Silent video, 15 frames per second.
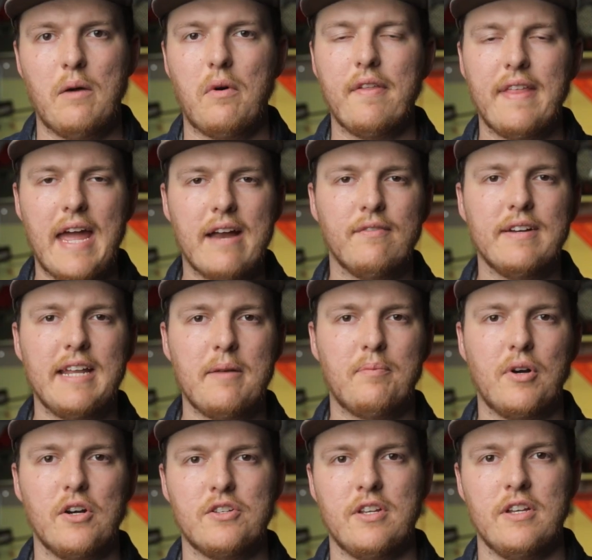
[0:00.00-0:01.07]
while the everyday
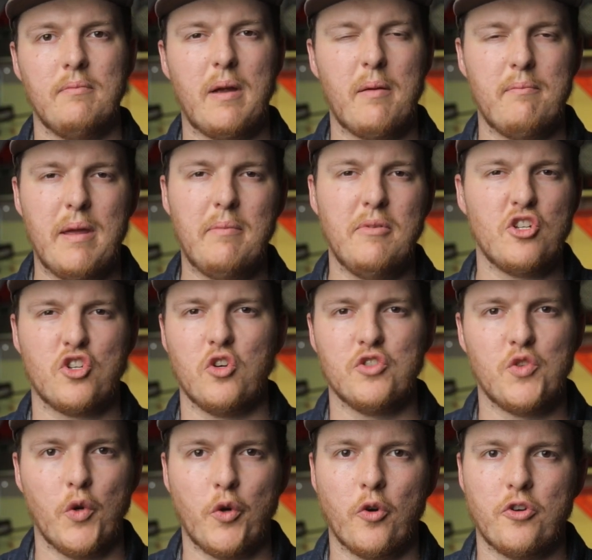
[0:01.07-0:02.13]
person maybe just goes
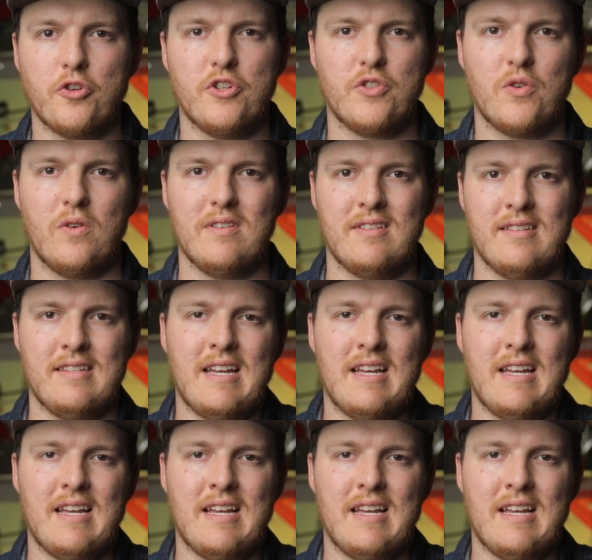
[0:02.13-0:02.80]
to a grocery store and says,